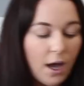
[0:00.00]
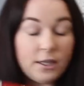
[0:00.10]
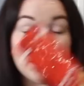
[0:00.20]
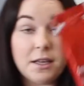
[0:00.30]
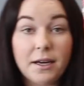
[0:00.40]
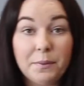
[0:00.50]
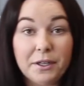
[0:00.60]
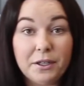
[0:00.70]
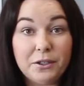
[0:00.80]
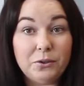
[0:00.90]
I just thought I would
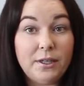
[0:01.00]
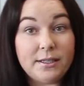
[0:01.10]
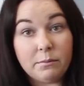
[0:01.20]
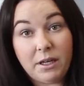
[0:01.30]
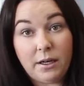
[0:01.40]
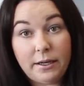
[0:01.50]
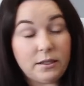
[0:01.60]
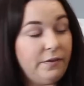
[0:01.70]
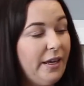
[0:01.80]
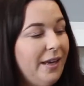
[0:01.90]
include this. I mean, it
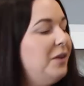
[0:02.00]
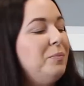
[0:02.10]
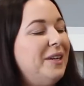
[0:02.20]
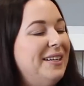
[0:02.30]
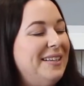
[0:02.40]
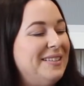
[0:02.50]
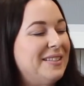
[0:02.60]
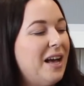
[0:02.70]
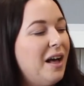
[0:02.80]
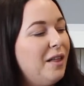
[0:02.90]
is vegan, but it
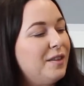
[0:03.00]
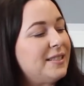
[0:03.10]
is uh,